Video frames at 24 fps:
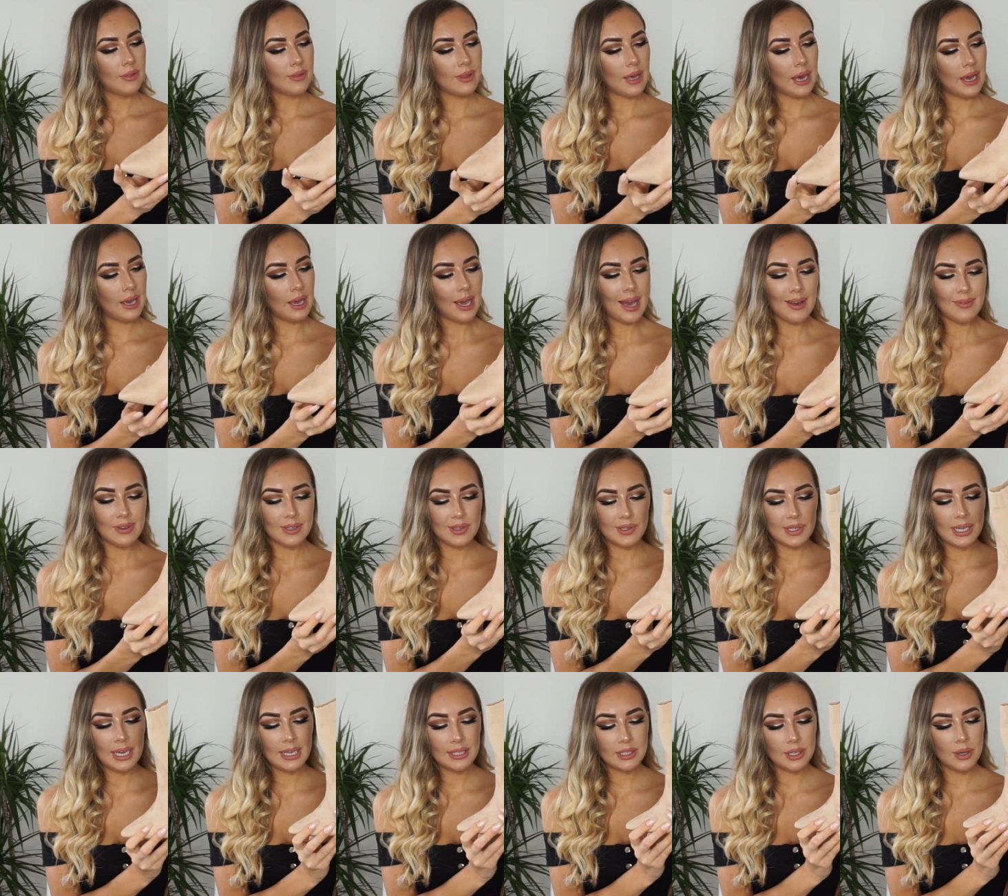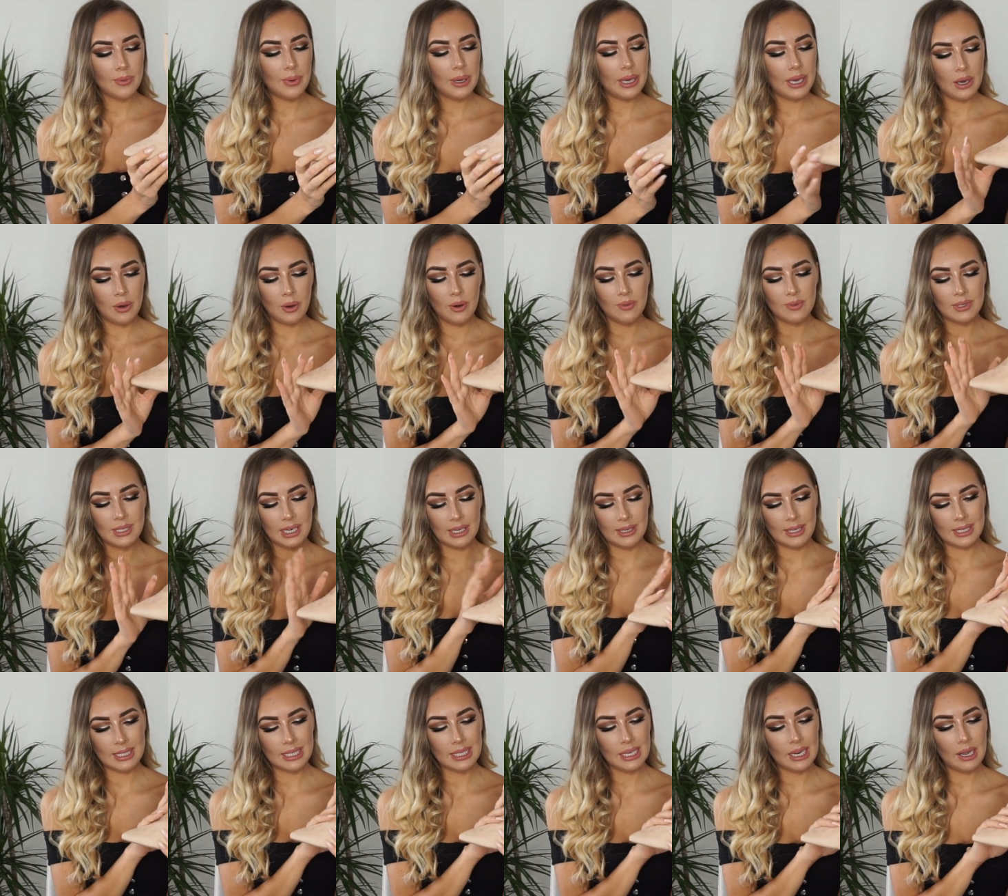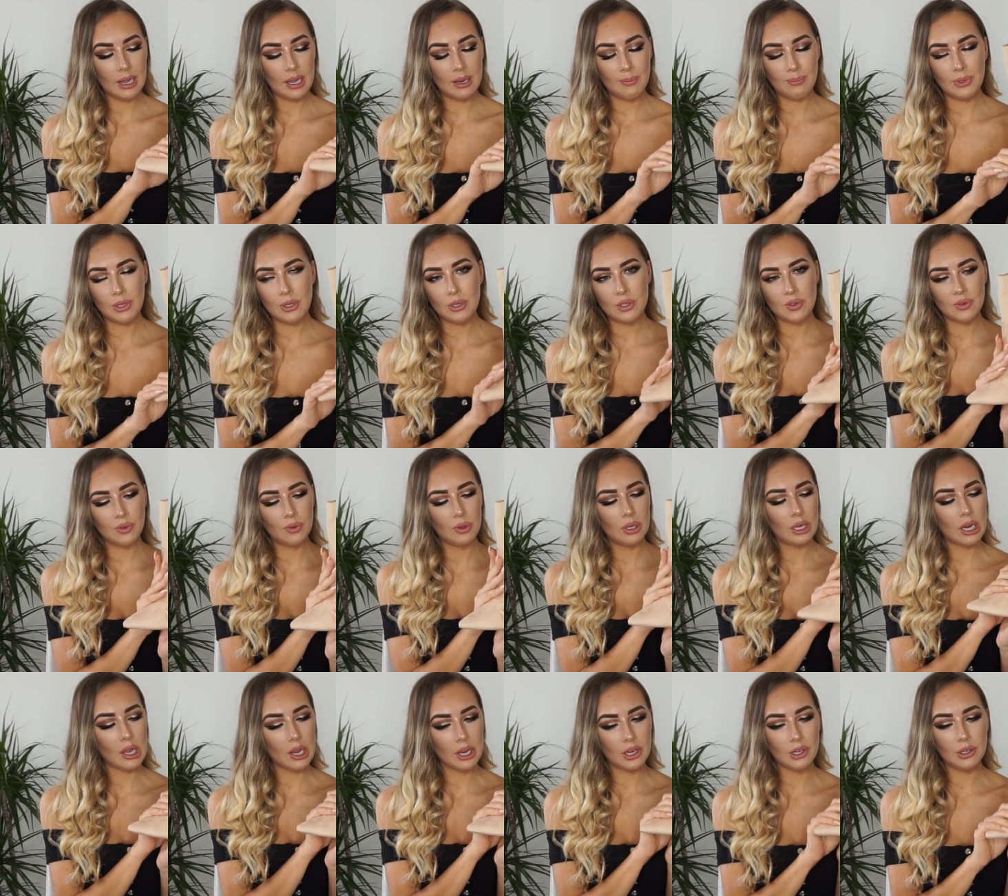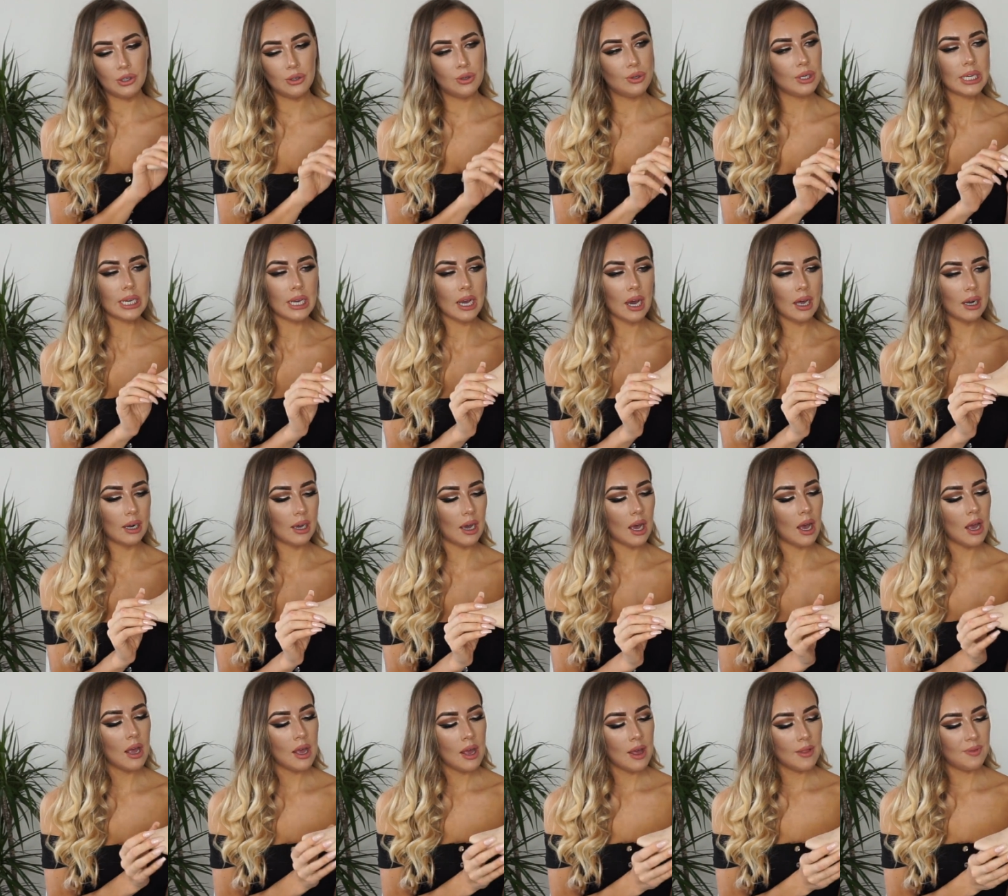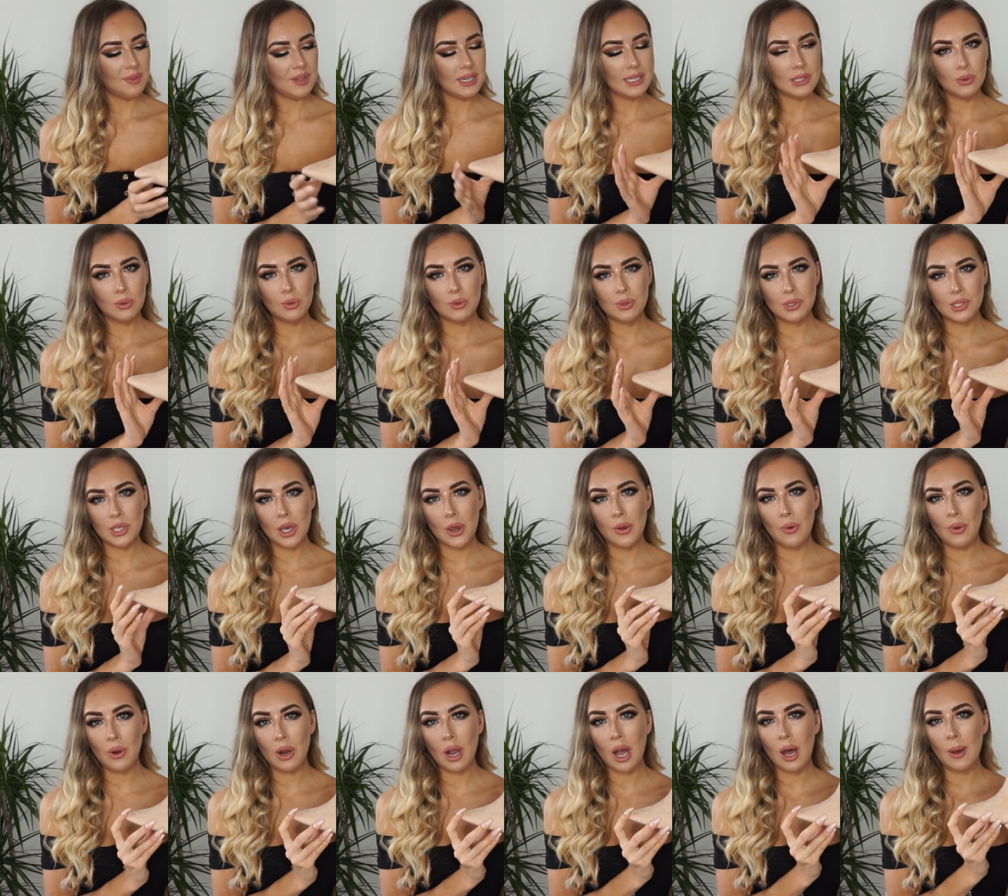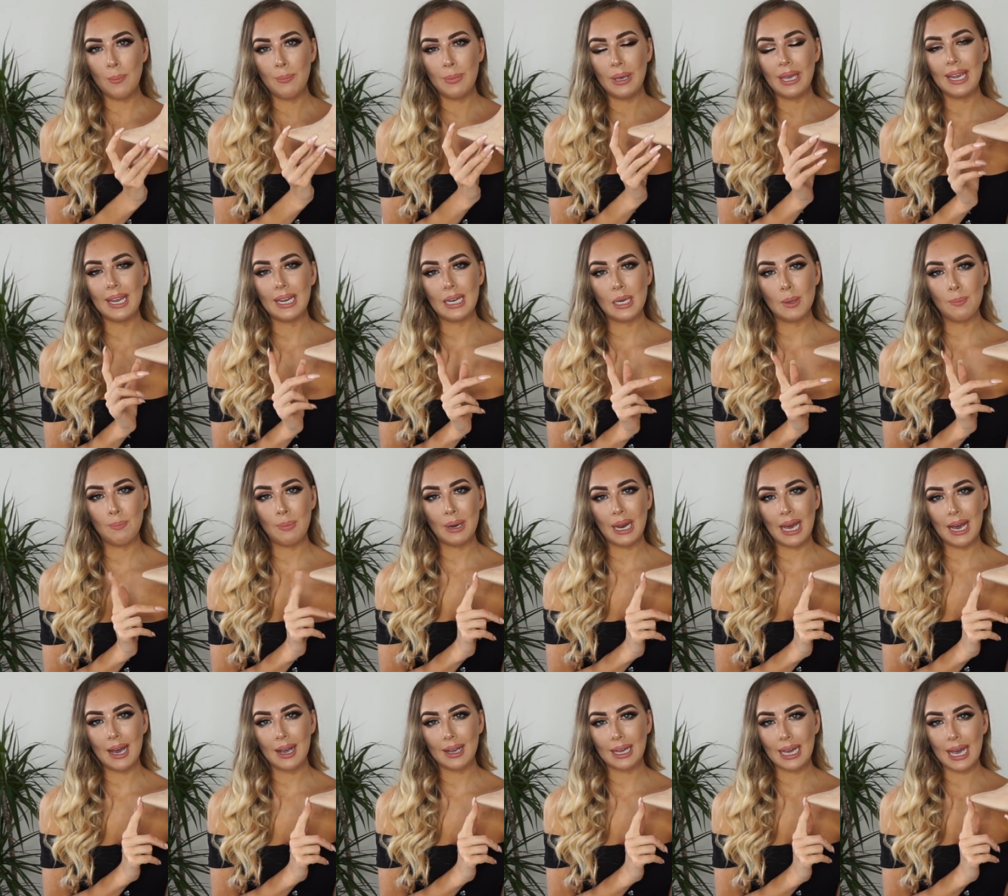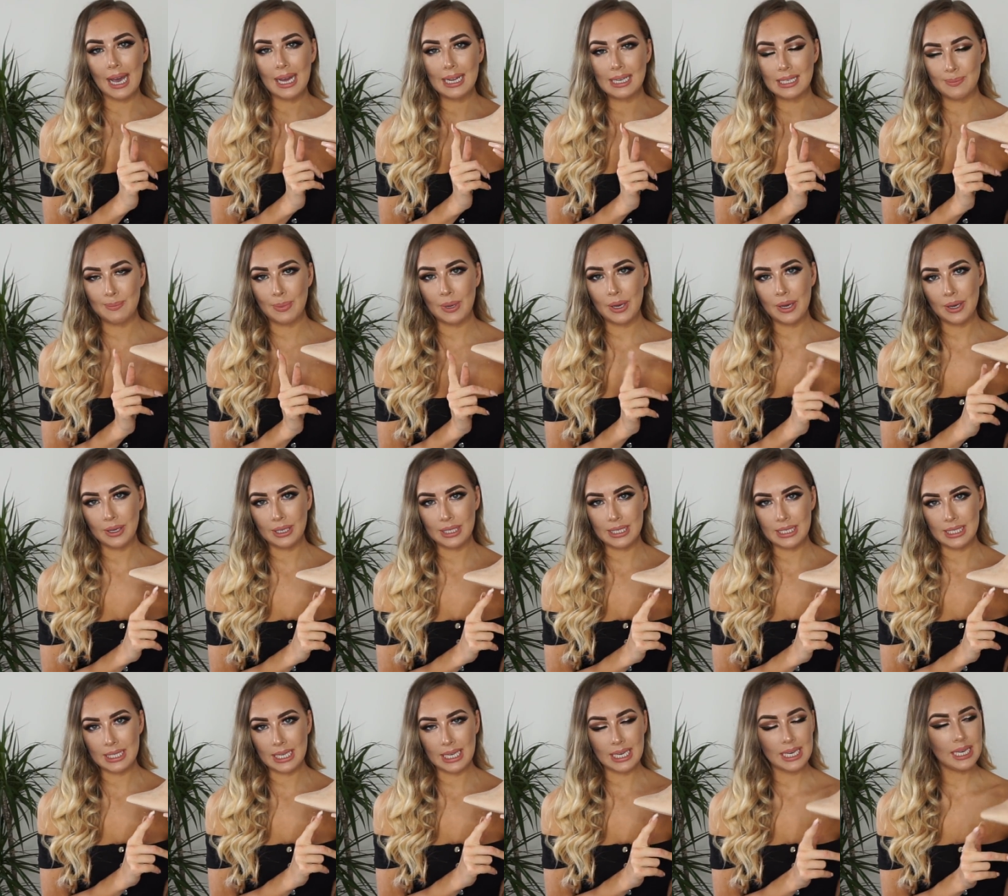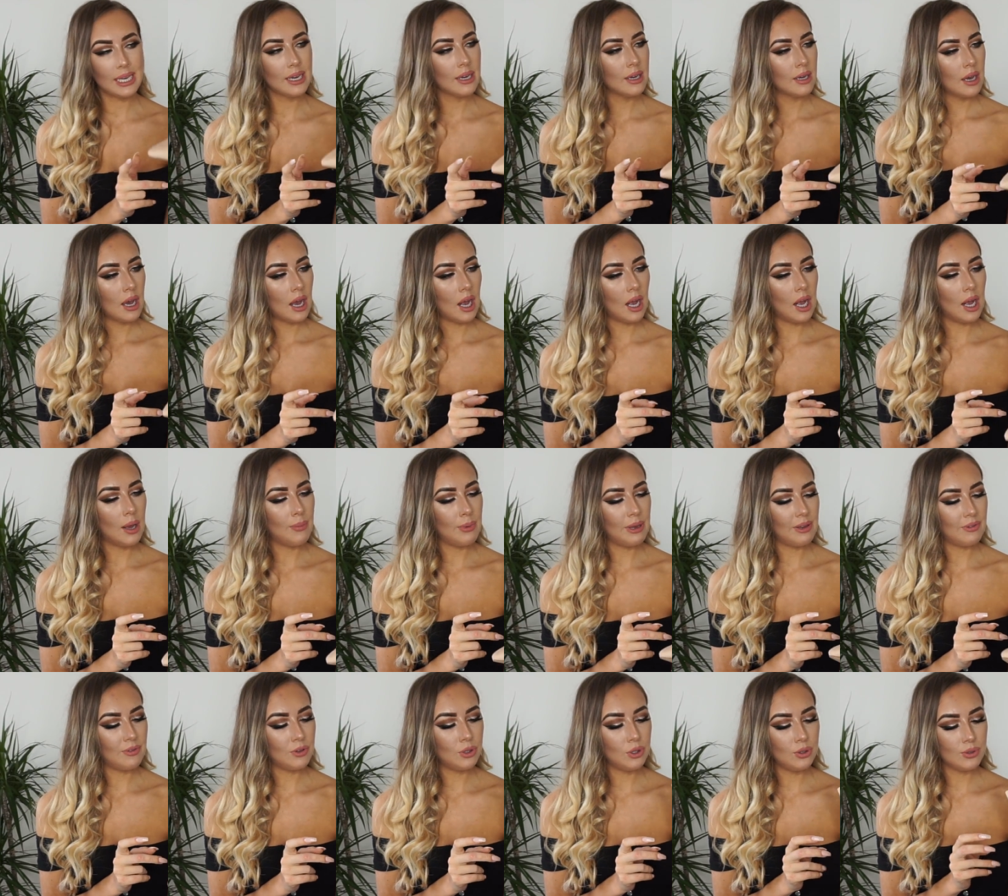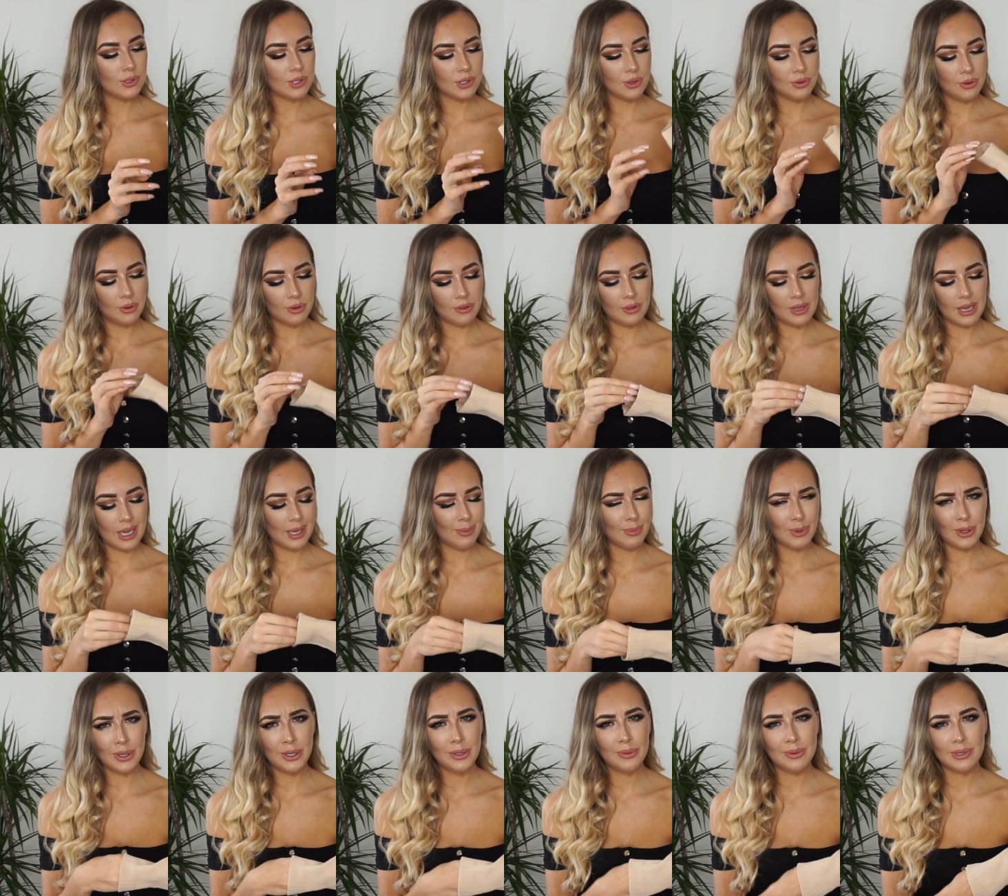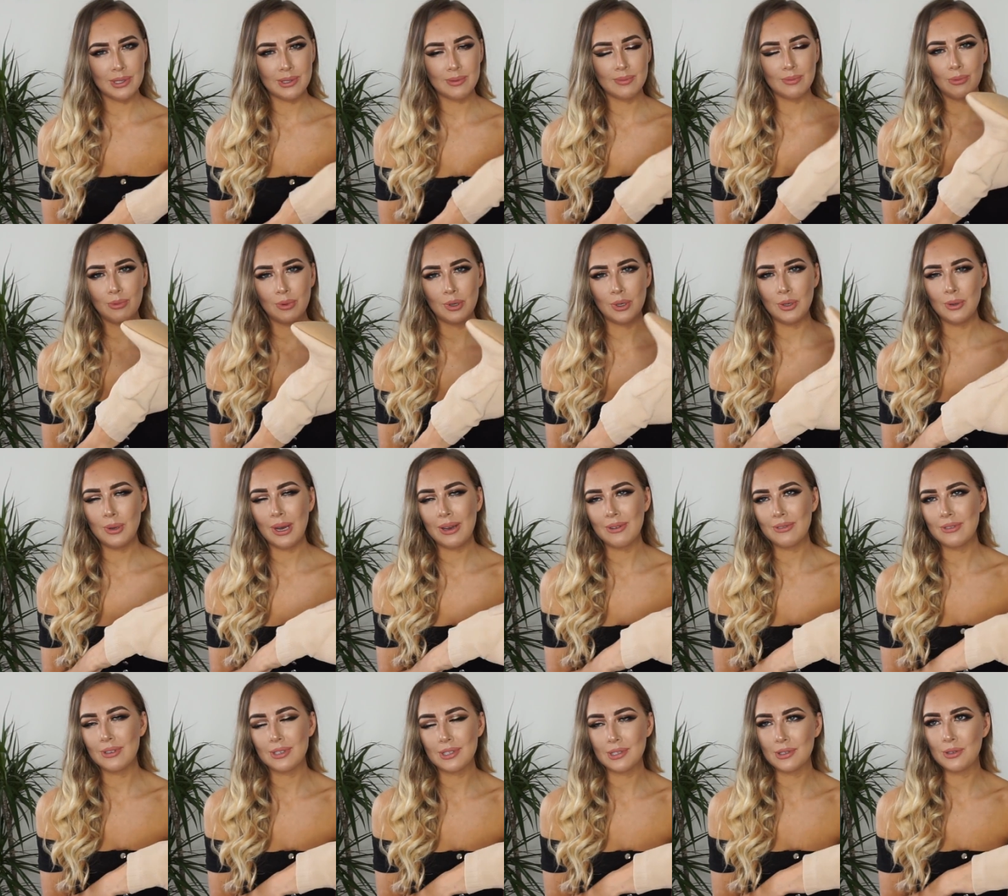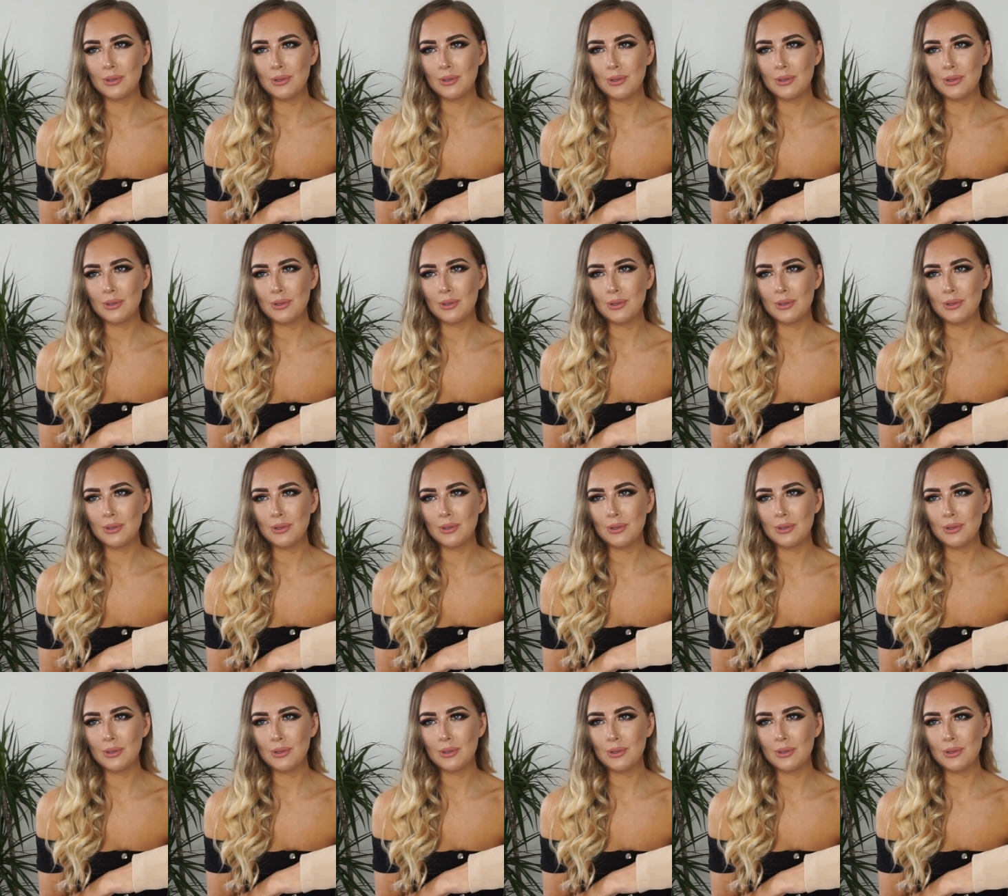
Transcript: They have a stiletto here, obviously this light, beautiful light nudie colour. These also come in black and burgundy, um, if nude's not your thing, but who is, whoever is